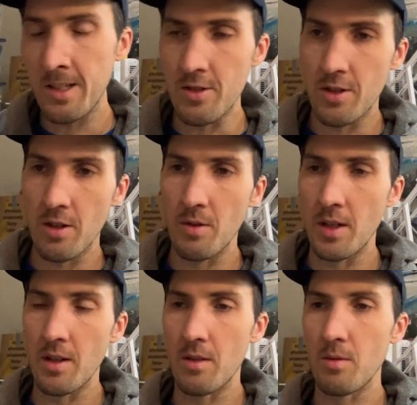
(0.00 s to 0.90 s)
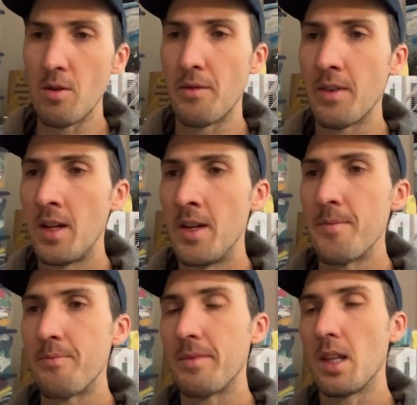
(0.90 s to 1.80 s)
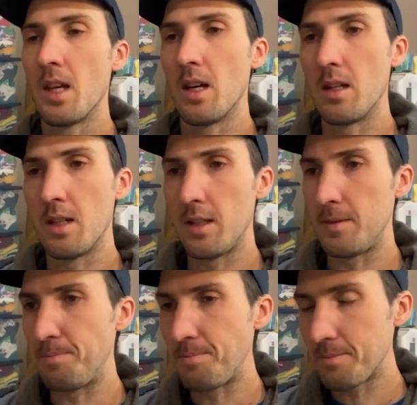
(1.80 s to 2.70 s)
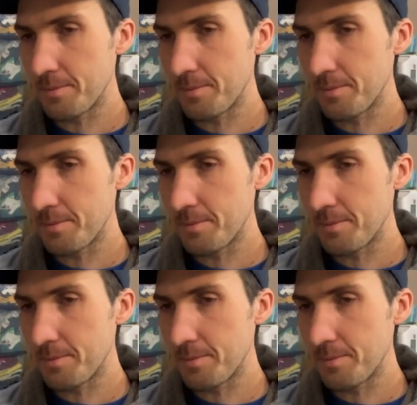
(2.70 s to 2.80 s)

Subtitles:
screwing into the roof. And